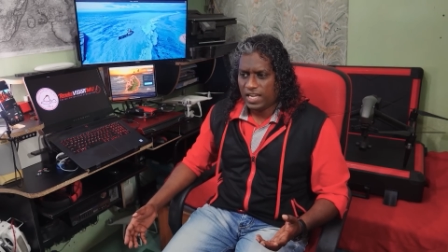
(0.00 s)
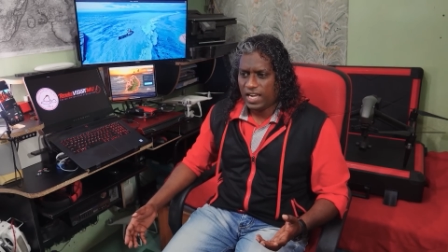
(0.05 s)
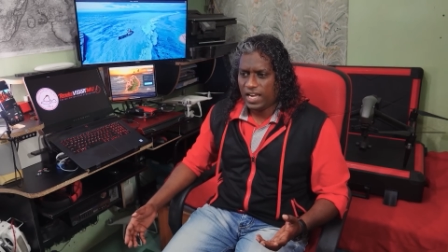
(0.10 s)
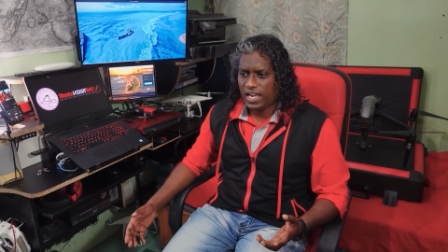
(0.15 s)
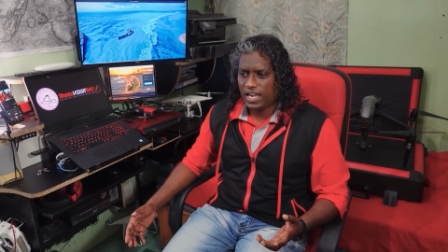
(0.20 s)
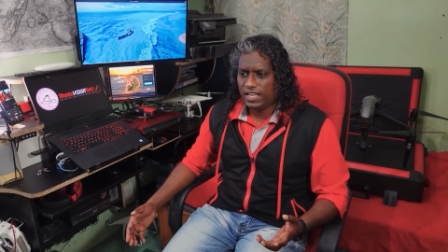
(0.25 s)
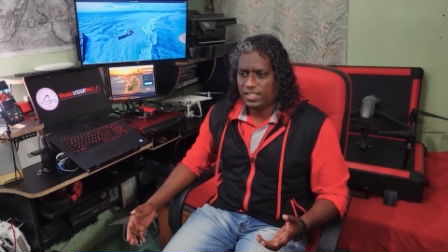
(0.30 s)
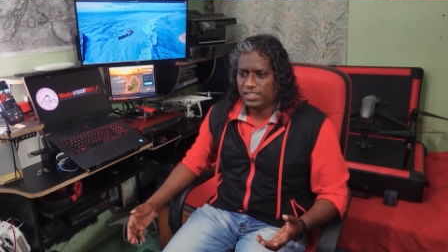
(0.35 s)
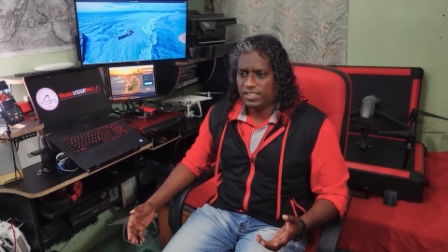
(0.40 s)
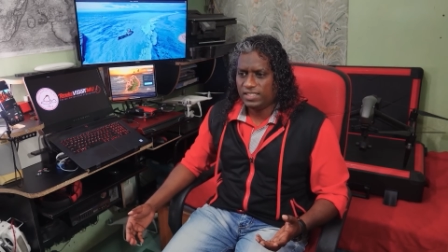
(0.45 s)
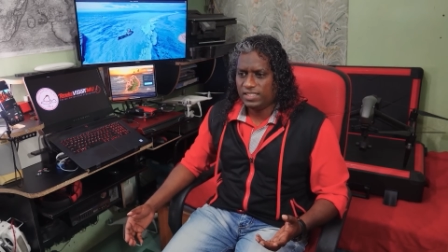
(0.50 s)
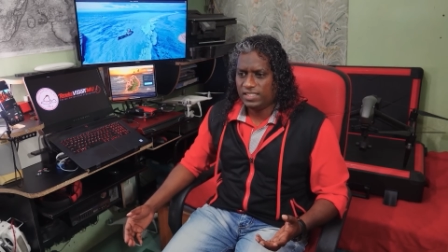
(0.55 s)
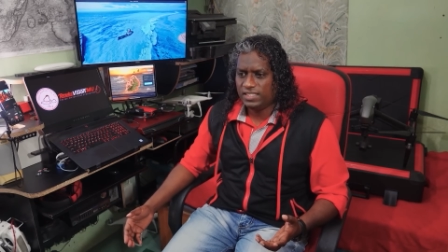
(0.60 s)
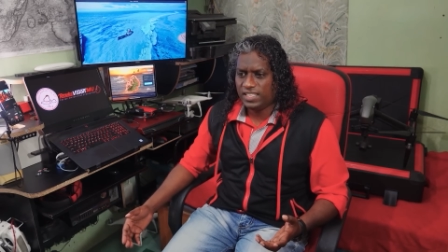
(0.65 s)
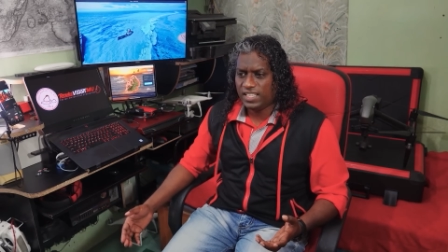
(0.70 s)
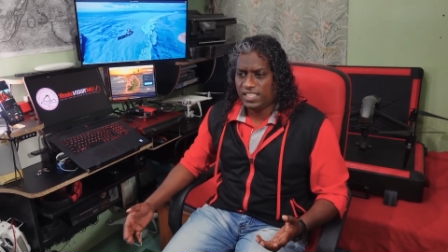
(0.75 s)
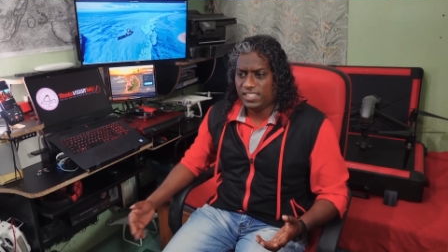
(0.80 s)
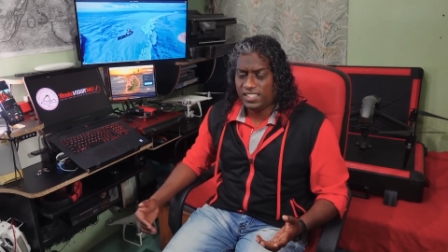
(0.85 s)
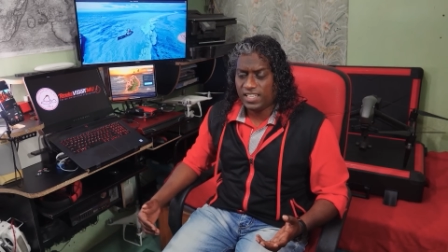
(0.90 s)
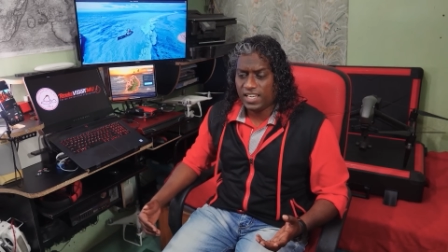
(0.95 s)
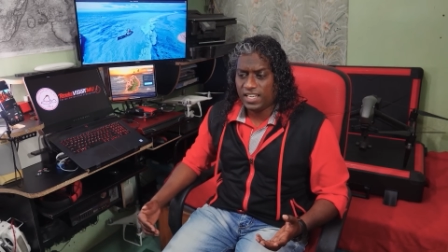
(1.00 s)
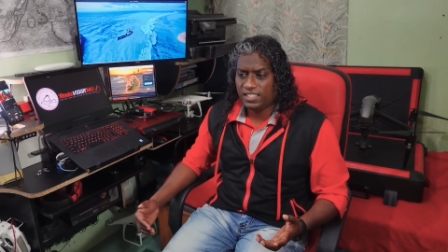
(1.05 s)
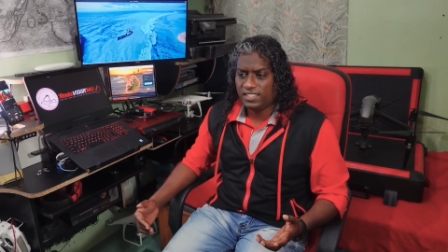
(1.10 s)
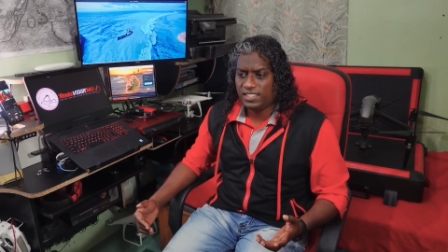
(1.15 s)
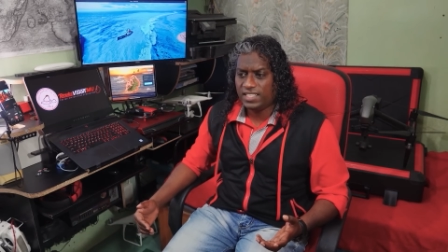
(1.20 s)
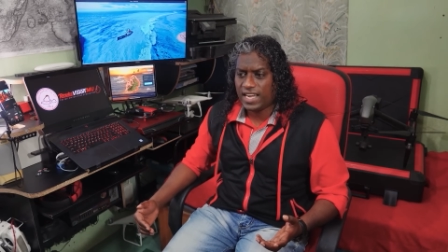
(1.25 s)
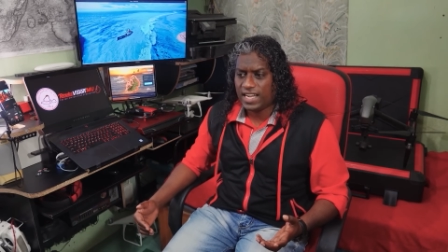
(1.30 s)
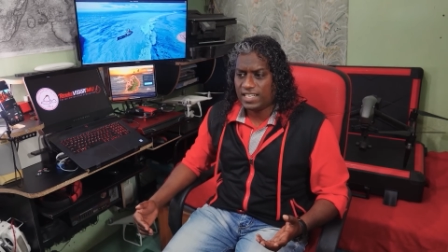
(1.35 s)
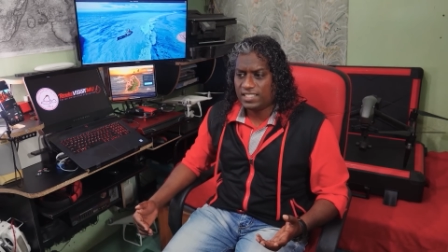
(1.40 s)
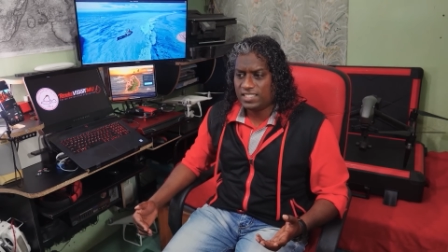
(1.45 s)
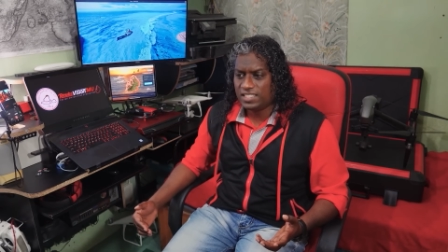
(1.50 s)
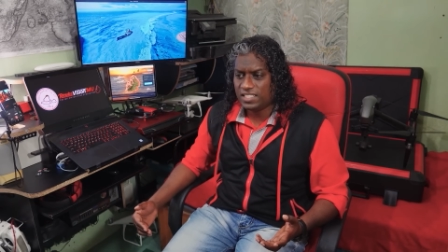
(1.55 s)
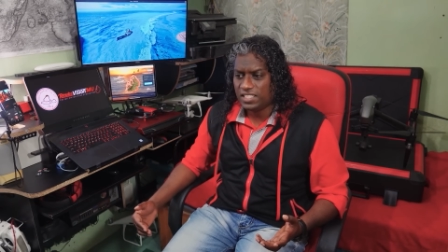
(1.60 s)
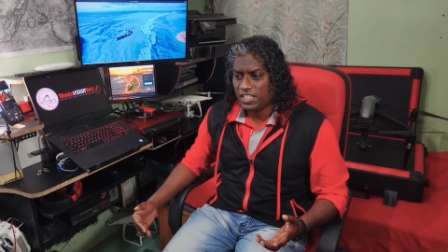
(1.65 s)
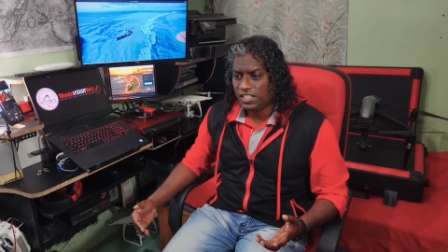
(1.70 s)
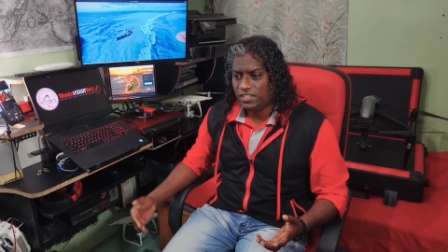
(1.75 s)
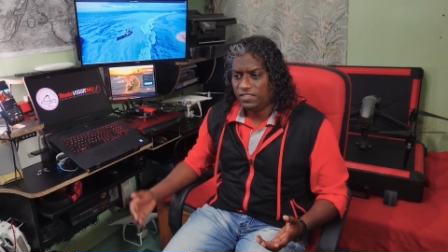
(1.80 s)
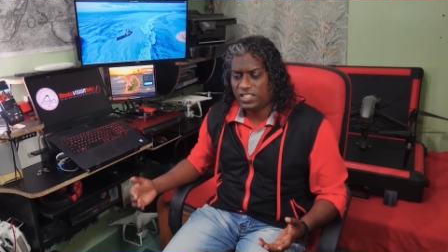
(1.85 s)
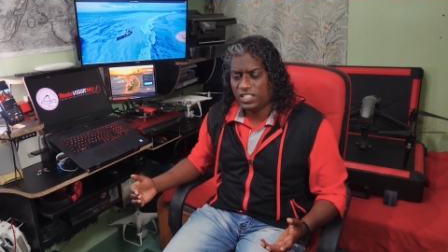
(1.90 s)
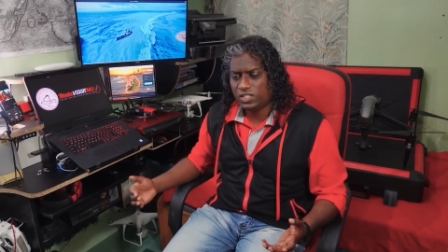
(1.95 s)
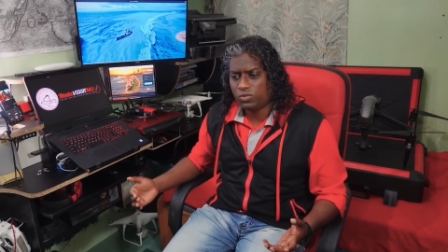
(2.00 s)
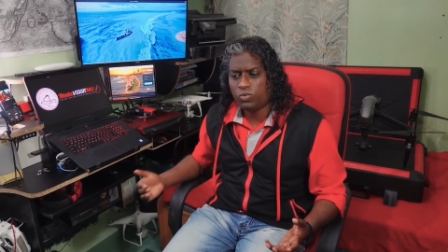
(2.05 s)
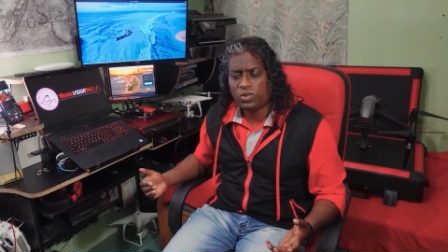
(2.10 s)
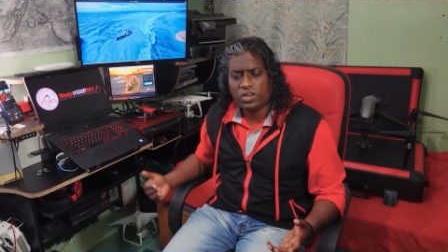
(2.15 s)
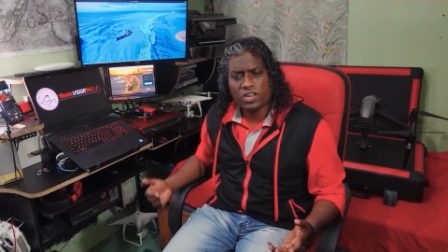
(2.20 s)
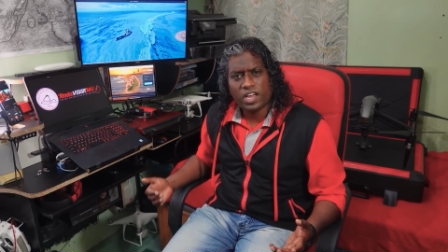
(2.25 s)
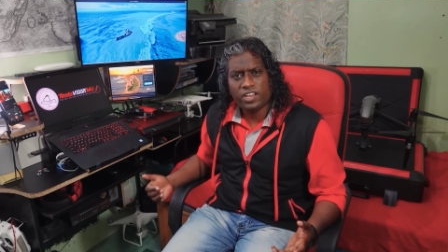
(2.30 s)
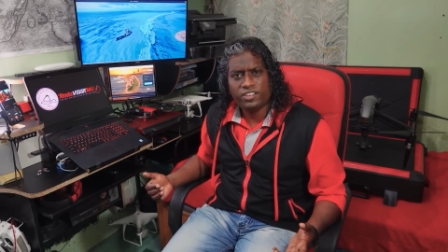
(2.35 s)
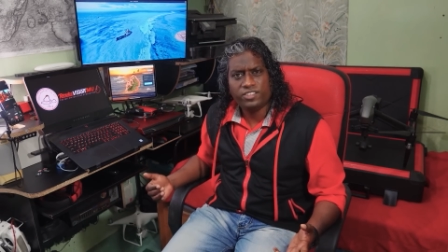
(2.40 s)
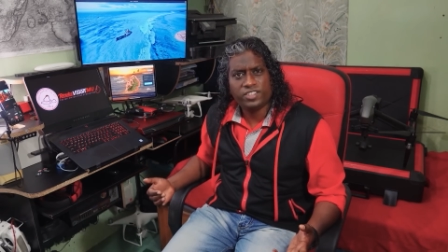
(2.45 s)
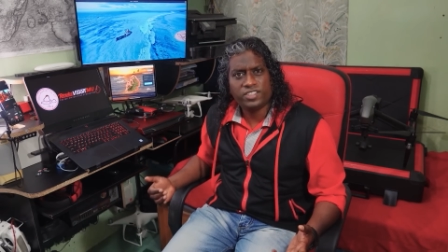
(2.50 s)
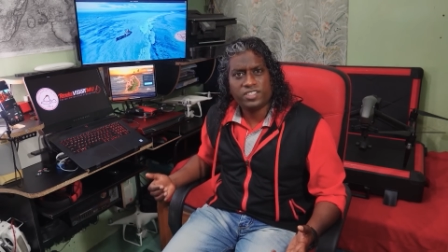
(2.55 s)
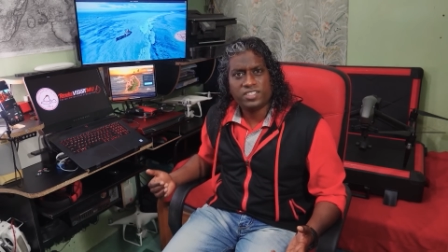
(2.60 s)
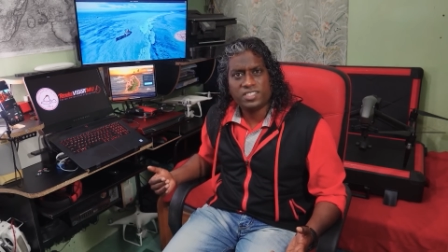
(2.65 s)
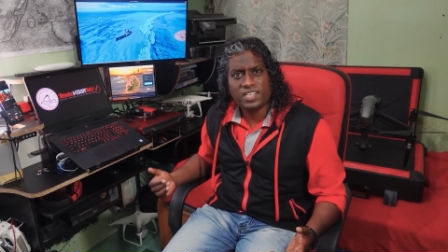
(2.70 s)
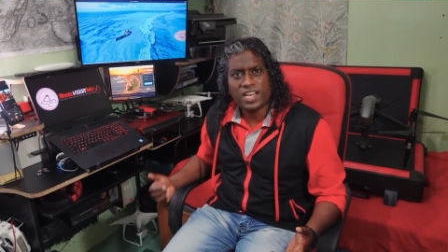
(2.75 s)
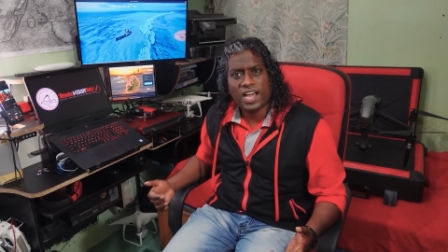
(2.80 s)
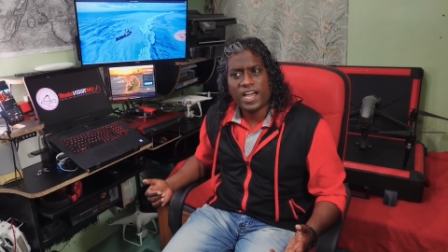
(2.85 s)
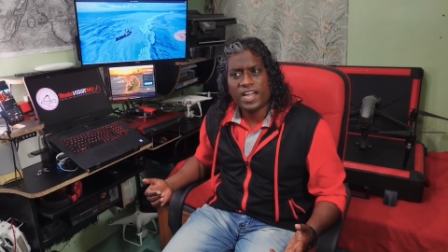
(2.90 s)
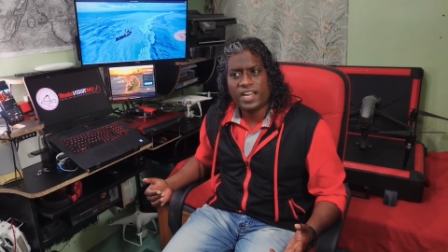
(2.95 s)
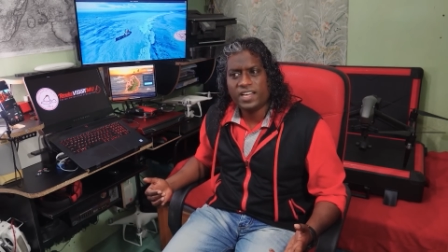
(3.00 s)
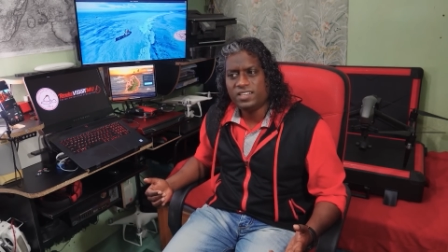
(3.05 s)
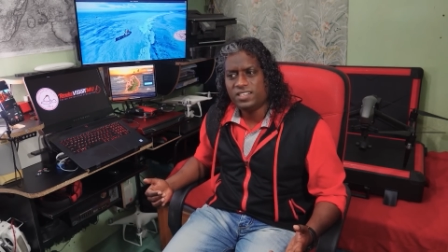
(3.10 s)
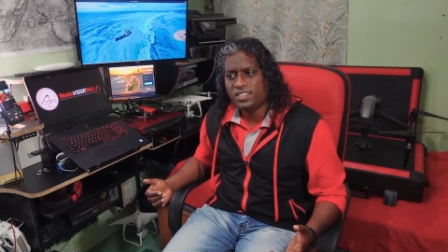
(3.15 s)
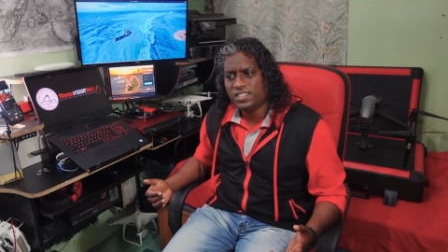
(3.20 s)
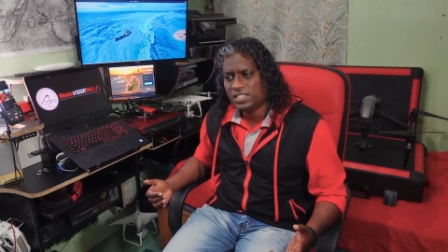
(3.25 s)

and they said that this one had just died.